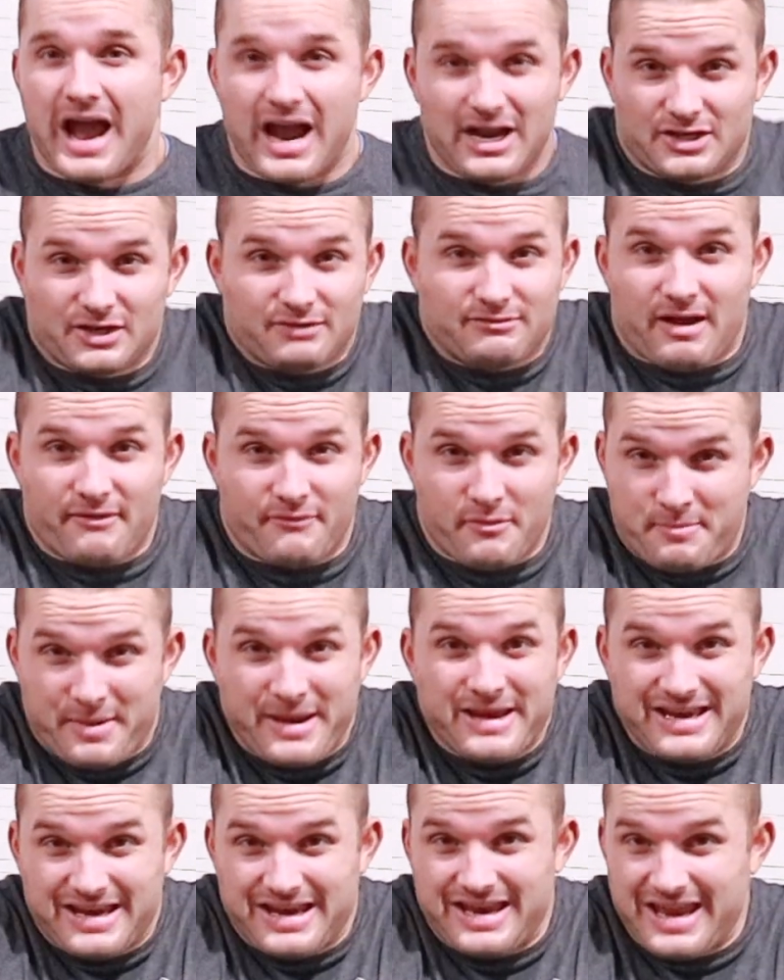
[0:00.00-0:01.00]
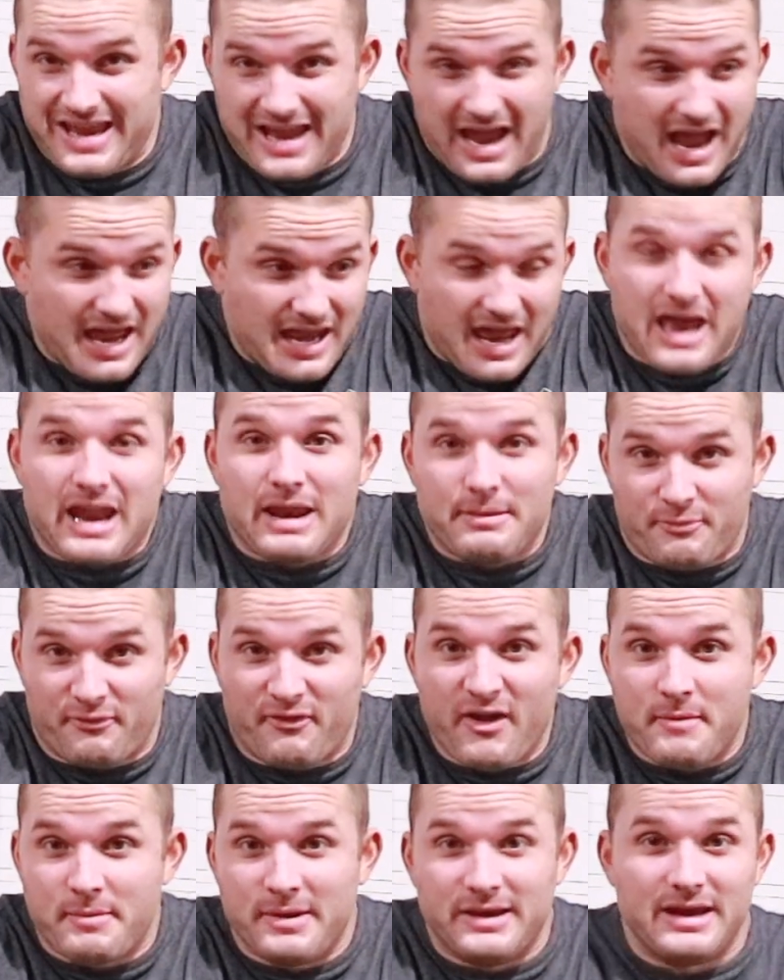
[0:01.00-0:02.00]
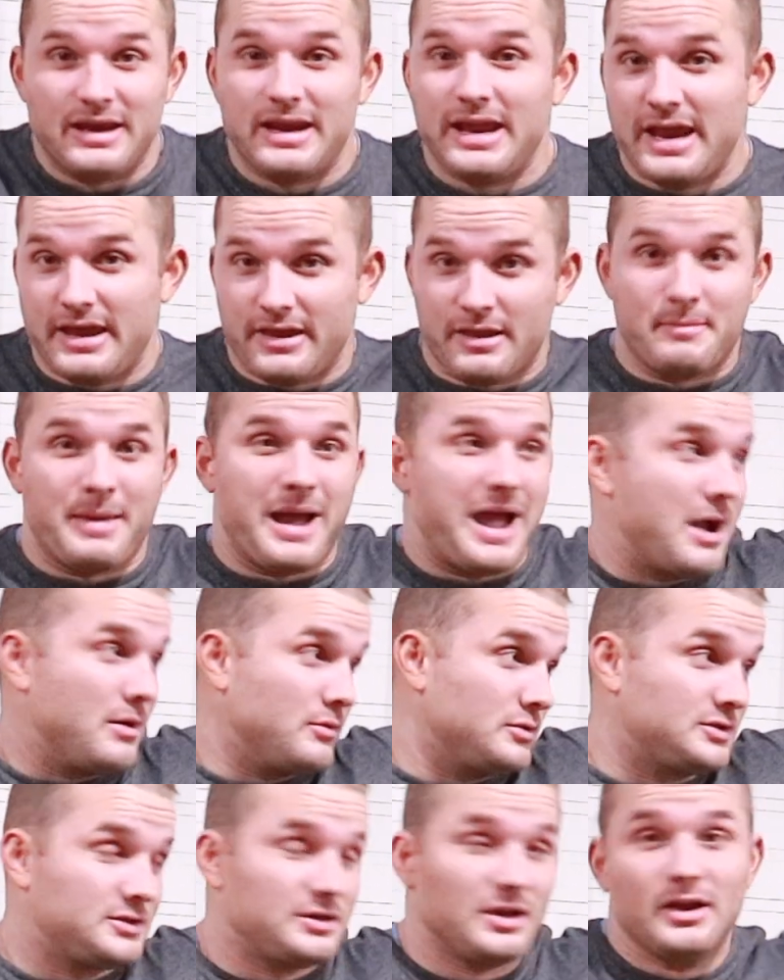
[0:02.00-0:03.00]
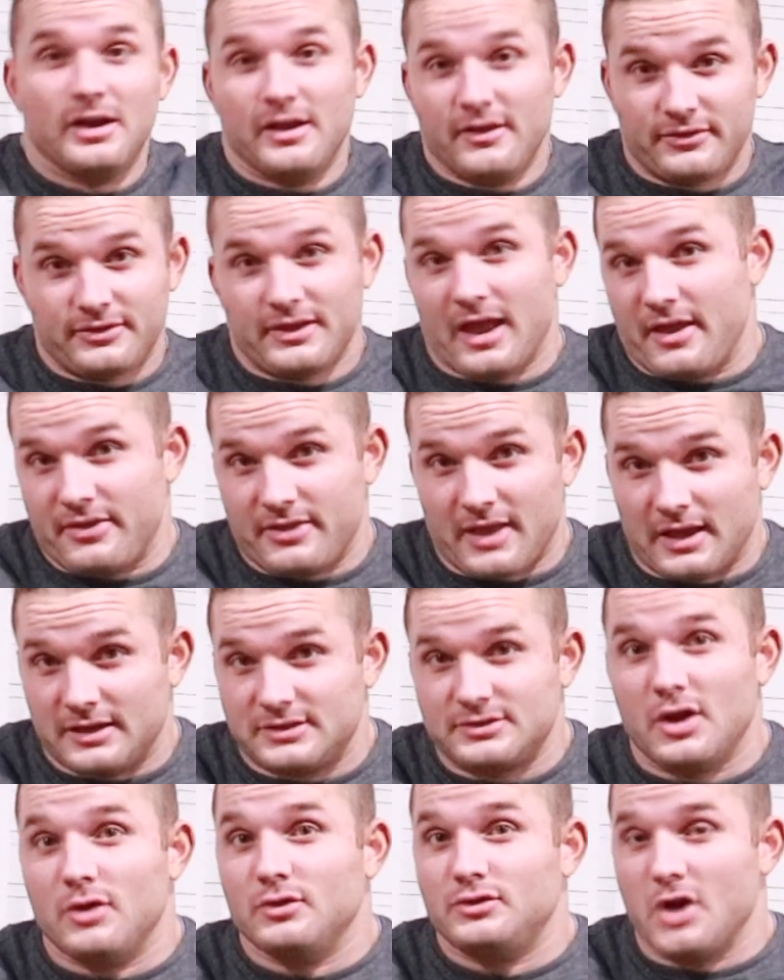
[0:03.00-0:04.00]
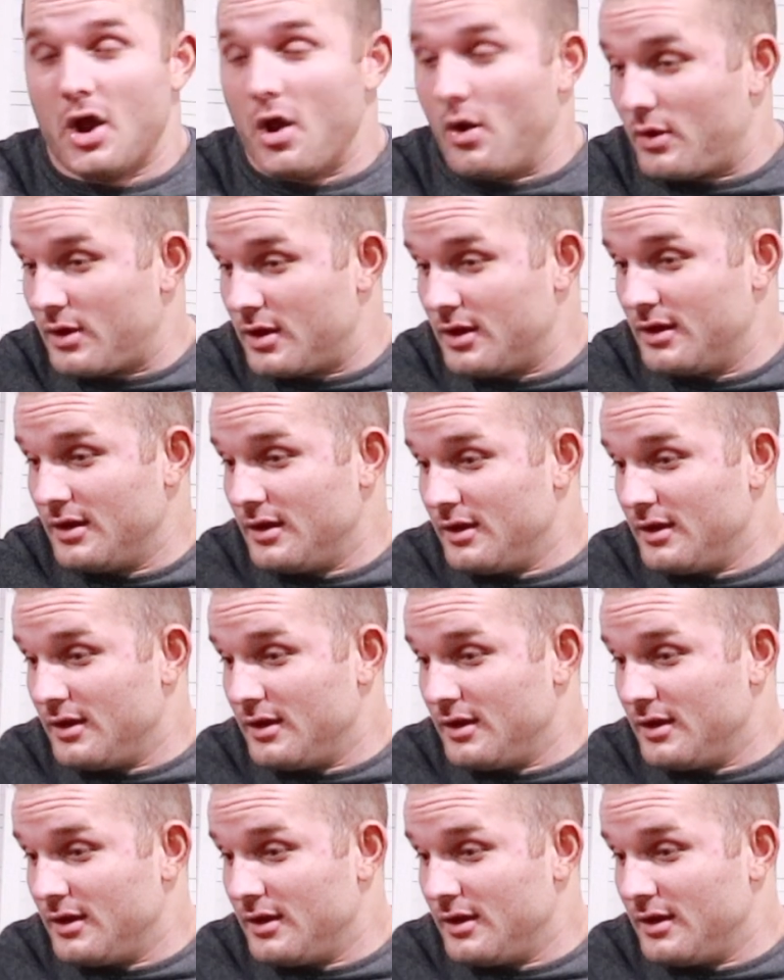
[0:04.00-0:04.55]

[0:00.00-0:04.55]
I actually rather being in, and I prefer being in here than the house. That's no joke.